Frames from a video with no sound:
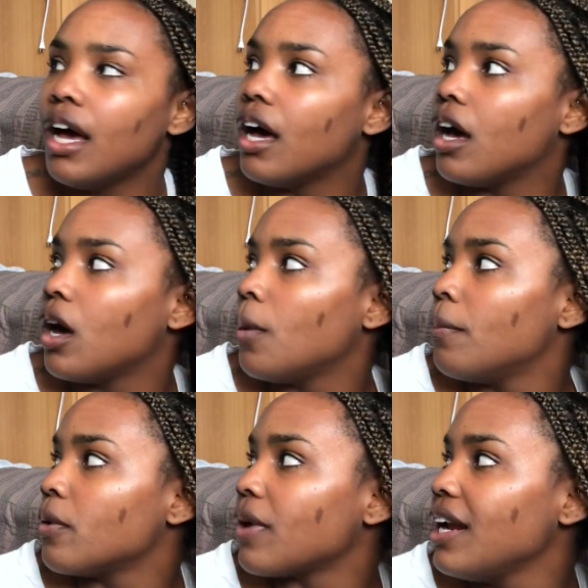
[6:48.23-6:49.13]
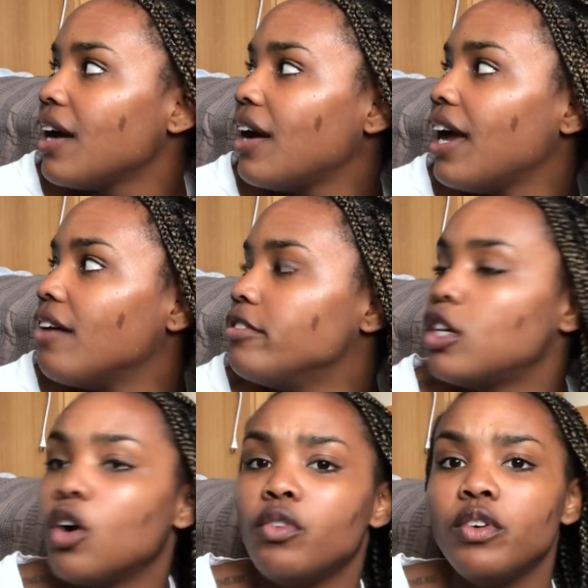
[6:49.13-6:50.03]
But right now I have
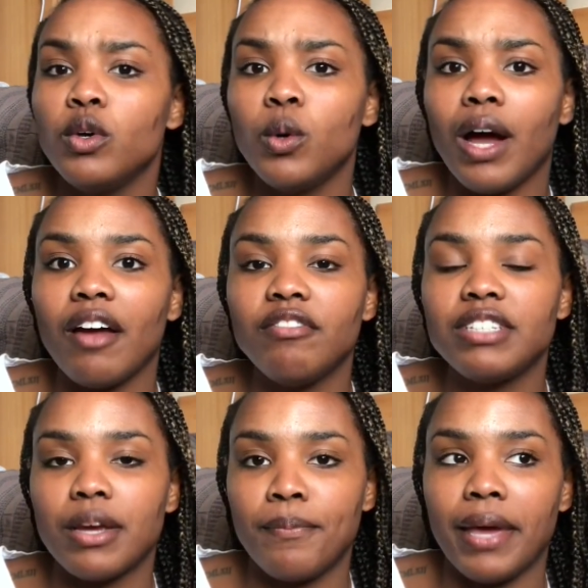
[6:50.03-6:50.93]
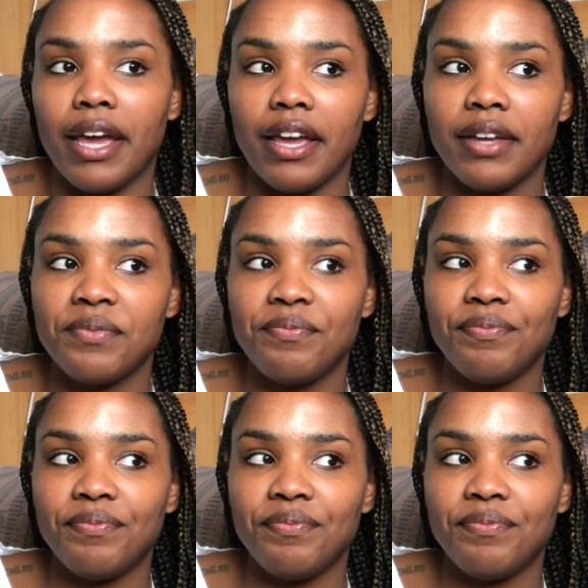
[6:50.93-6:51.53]
tofu, I have tempeh.